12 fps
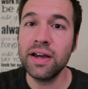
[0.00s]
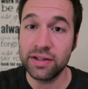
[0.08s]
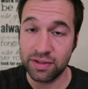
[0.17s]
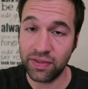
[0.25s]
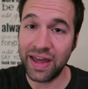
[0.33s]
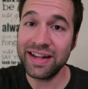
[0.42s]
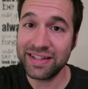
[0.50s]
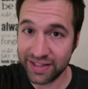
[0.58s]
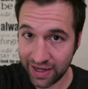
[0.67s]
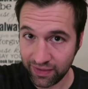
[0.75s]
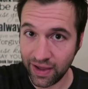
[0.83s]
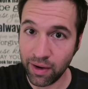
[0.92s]
So they
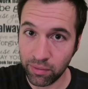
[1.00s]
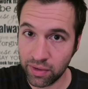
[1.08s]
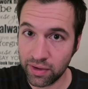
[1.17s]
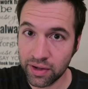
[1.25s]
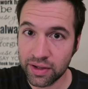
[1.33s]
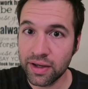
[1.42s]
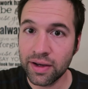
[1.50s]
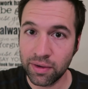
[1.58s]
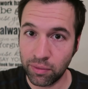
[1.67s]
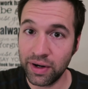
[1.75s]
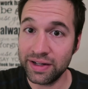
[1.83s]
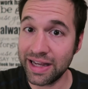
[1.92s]
say that word,
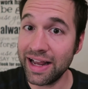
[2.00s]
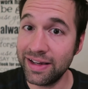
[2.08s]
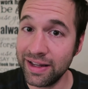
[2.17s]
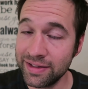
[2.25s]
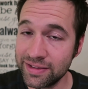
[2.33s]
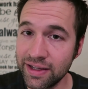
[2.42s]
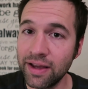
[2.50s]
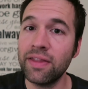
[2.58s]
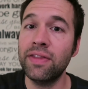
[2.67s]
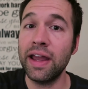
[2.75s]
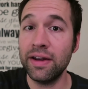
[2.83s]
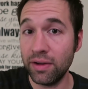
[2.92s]
whereas I didn't say
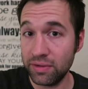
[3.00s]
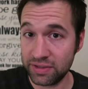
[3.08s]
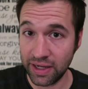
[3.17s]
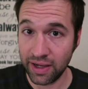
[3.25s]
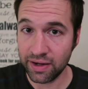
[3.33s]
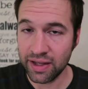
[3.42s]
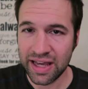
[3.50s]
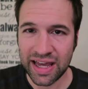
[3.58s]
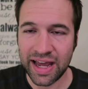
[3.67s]
it. They do say it.